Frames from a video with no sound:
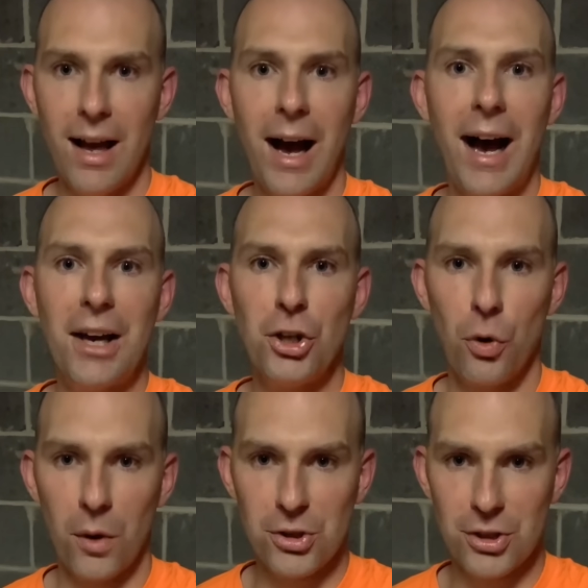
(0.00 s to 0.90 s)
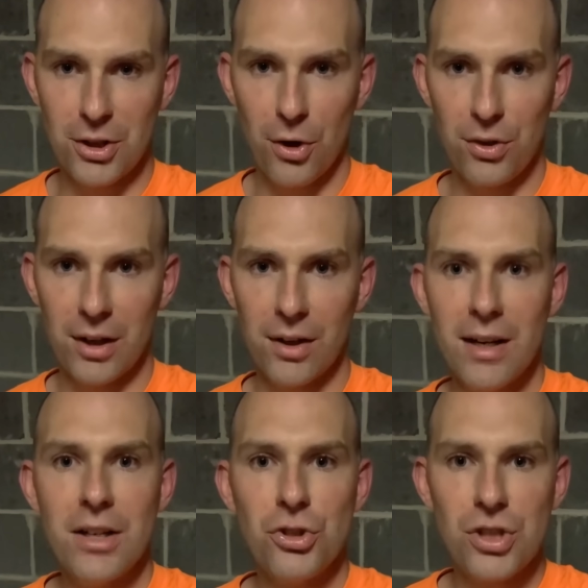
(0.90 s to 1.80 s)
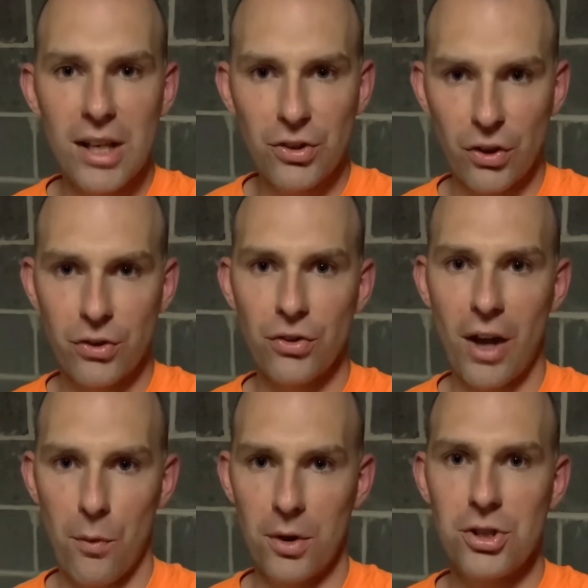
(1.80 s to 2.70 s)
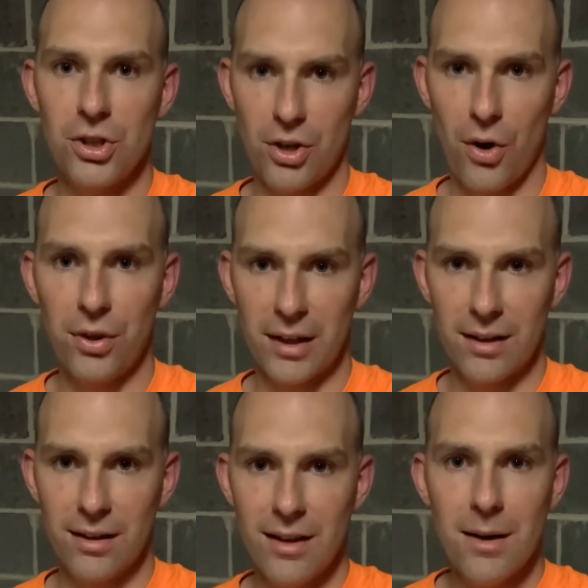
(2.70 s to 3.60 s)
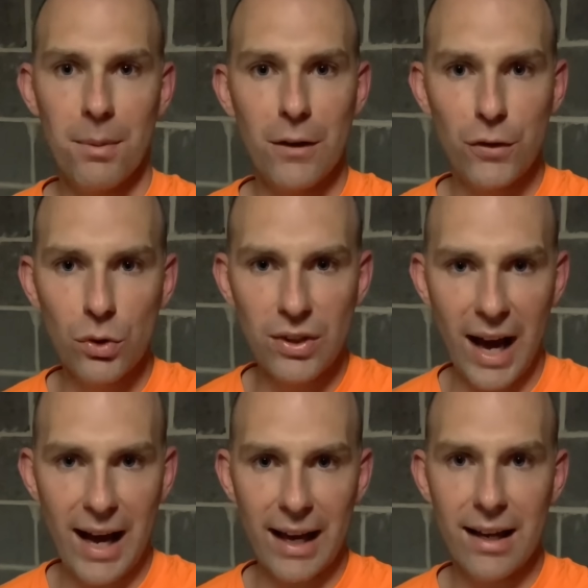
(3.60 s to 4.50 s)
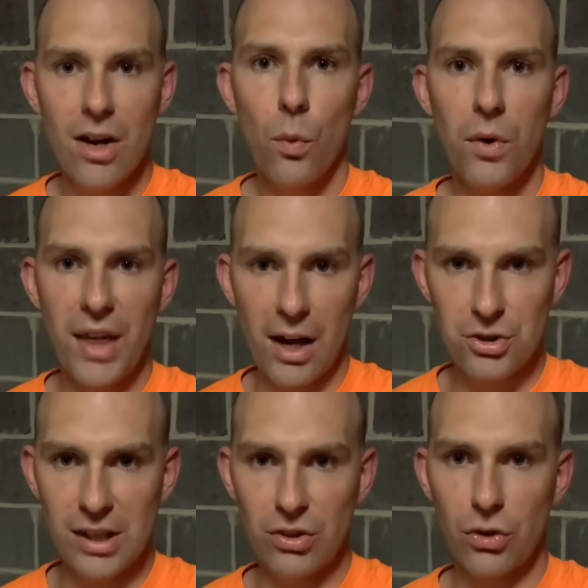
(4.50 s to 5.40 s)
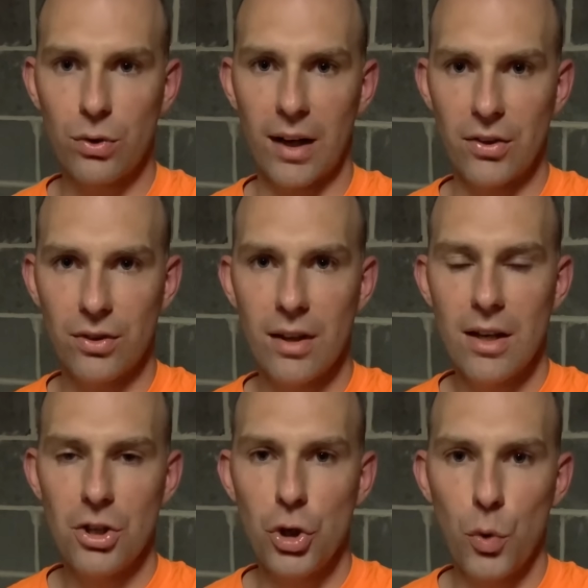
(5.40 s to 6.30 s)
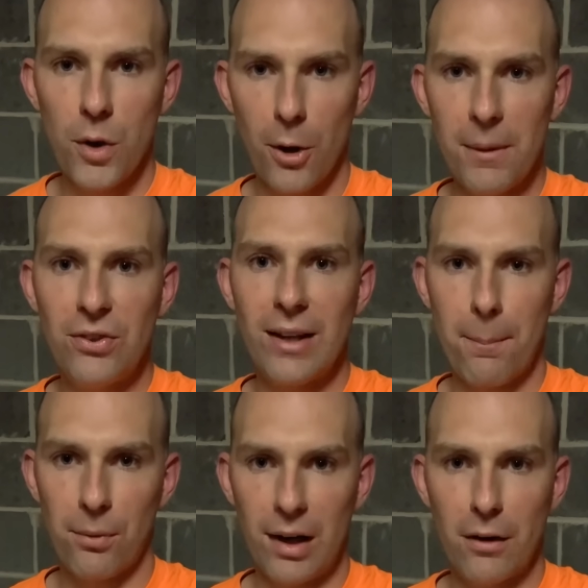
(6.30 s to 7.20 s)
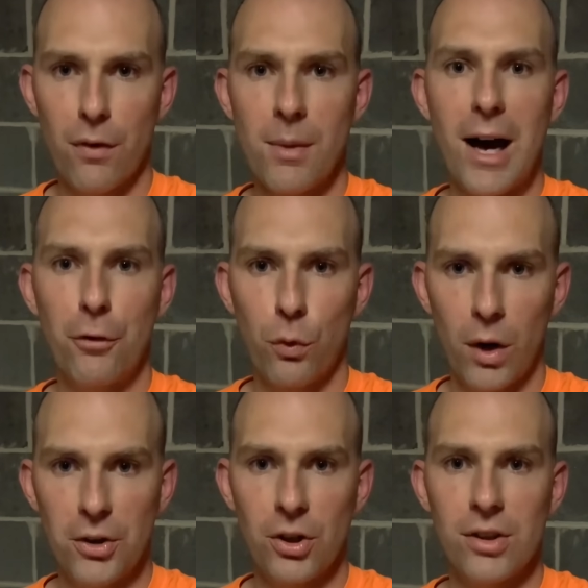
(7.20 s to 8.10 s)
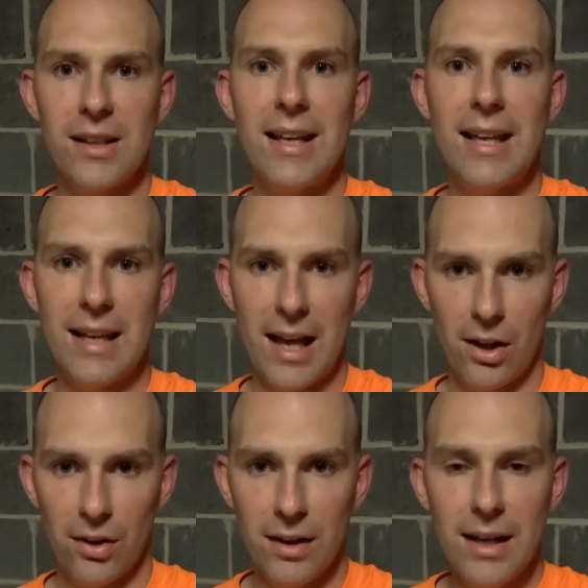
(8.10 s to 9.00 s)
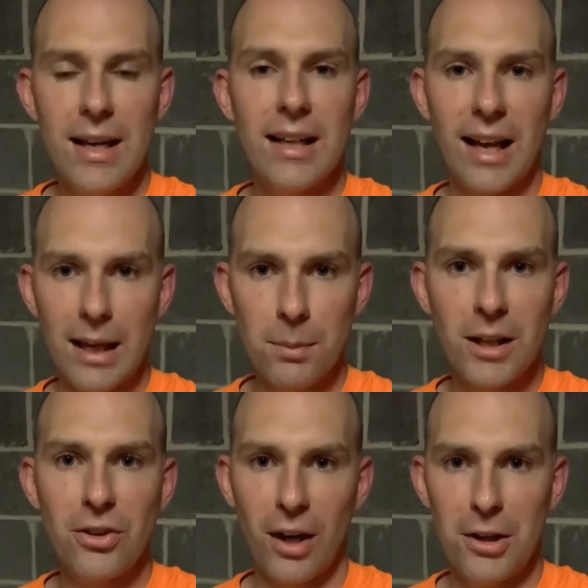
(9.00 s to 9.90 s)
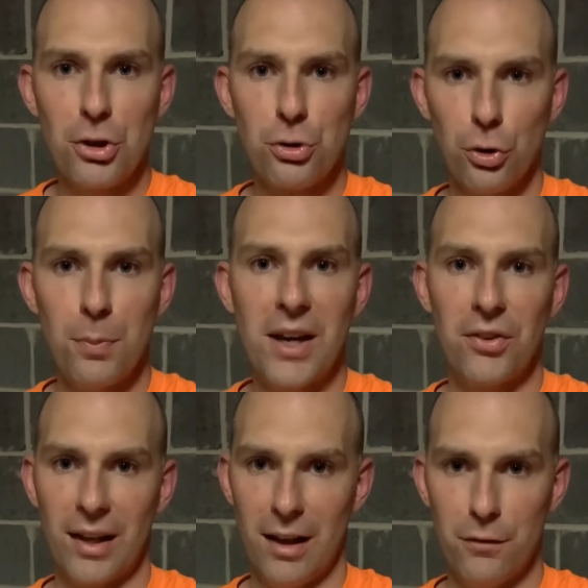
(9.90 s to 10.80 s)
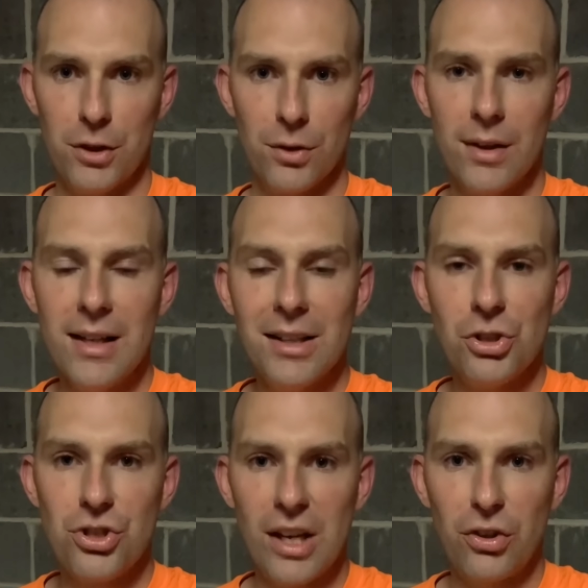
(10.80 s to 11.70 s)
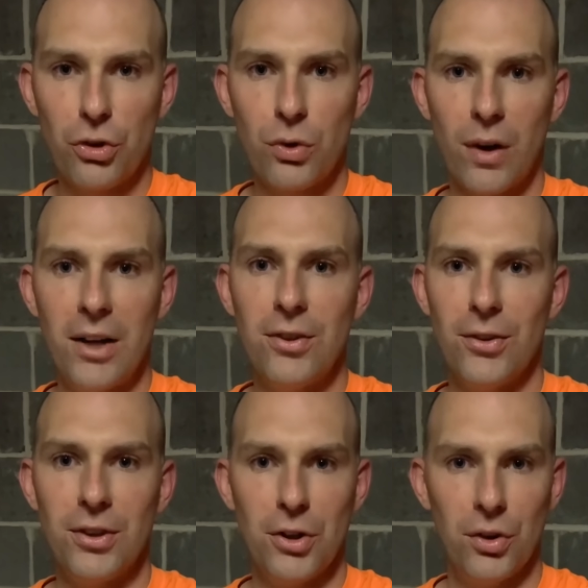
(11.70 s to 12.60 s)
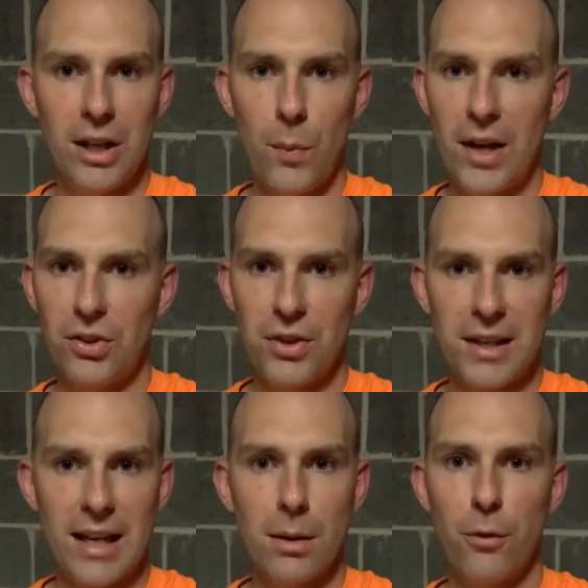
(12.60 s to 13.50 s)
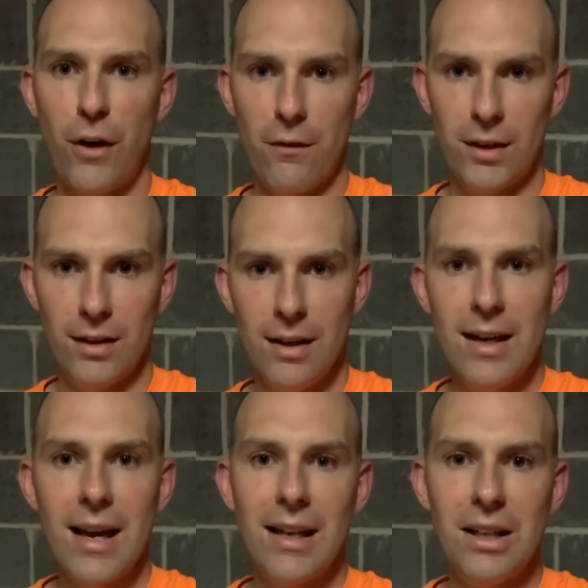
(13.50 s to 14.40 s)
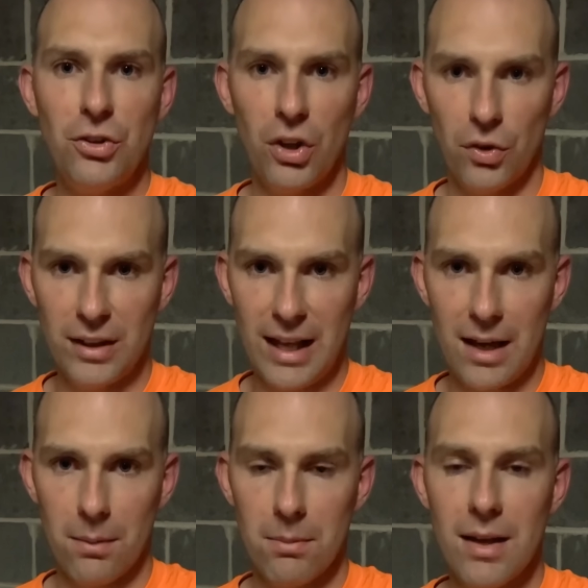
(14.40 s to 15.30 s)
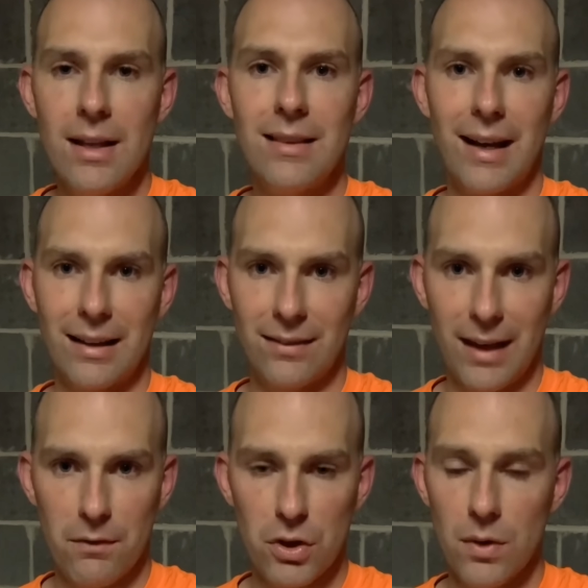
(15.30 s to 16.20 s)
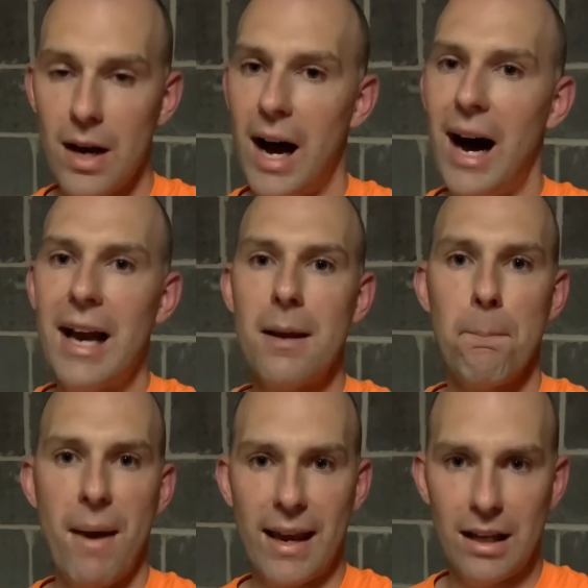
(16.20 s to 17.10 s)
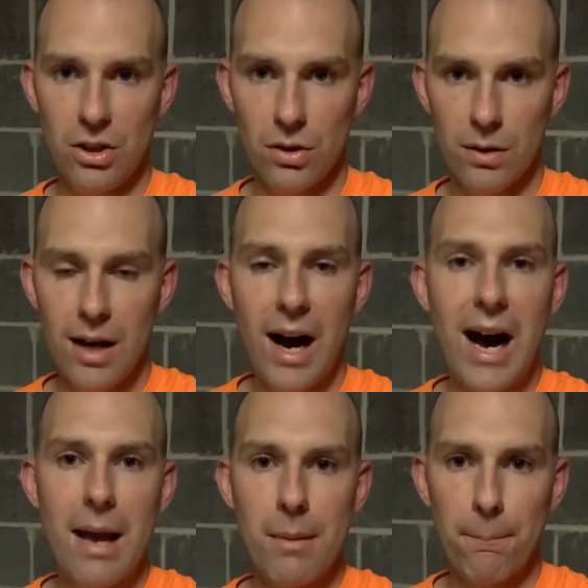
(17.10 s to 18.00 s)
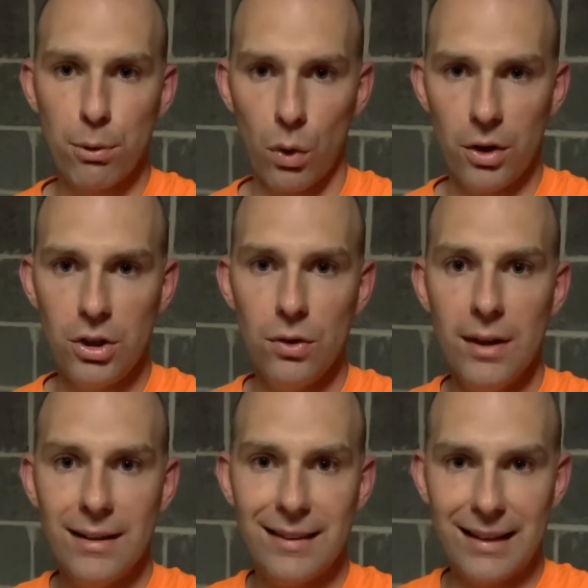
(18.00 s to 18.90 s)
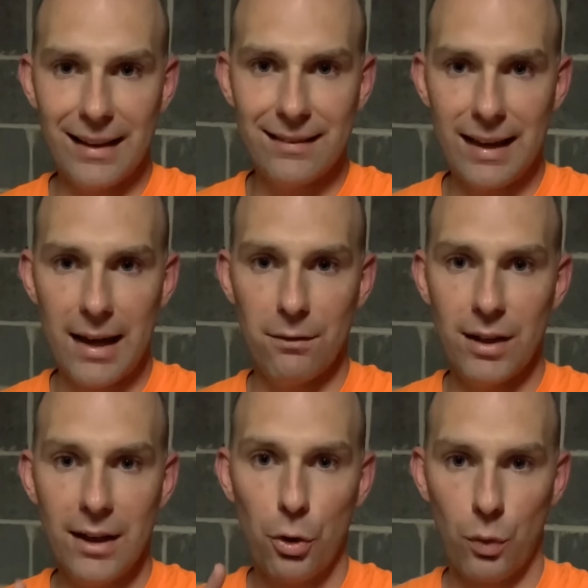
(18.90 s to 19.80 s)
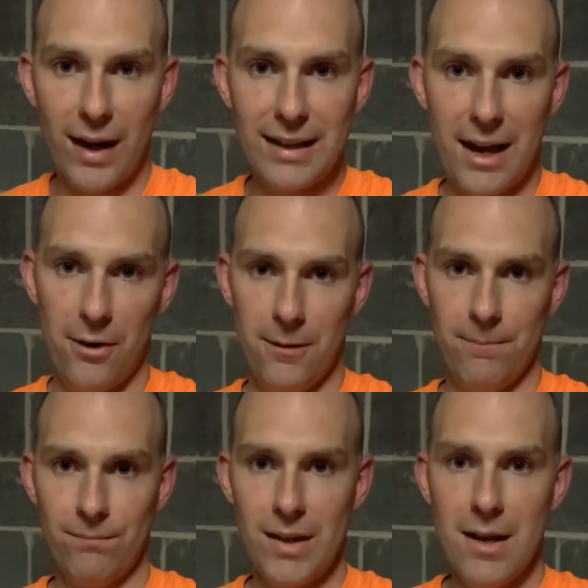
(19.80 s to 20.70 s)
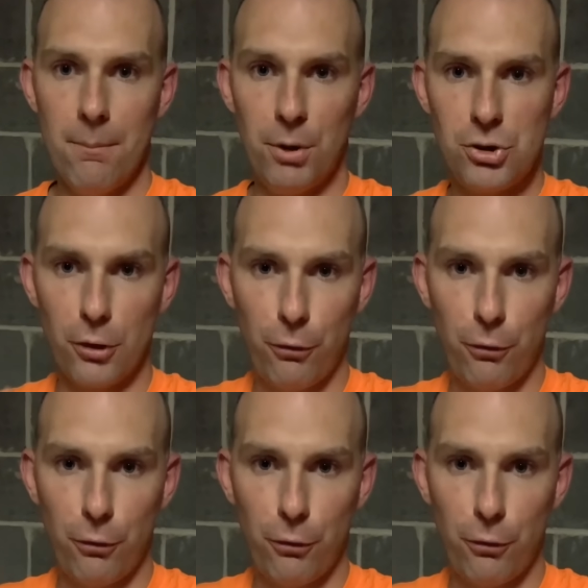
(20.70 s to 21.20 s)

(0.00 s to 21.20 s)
I don't want you to go there. Jesus does not want you to go there. But if you die without Jesus Christ, you will be separated from God for eternity in hell. And I am going to tell you the truth because I love you. Jesus Christ is the only way to the kingdom of heaven, and he's the only name that can save you. I am begging you, I am imploring you to get saved right now. Put your